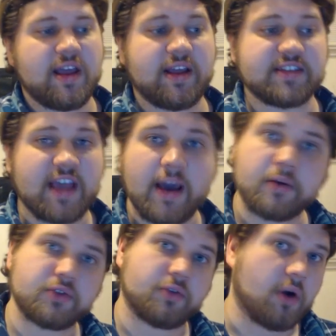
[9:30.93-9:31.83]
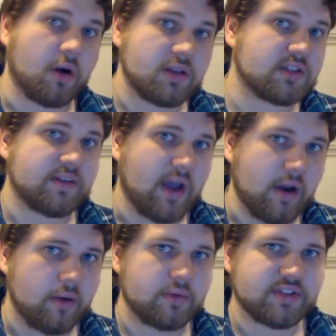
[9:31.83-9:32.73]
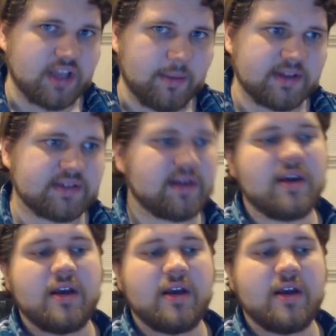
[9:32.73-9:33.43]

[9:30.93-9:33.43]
It gets counters regardless of how it was summoned.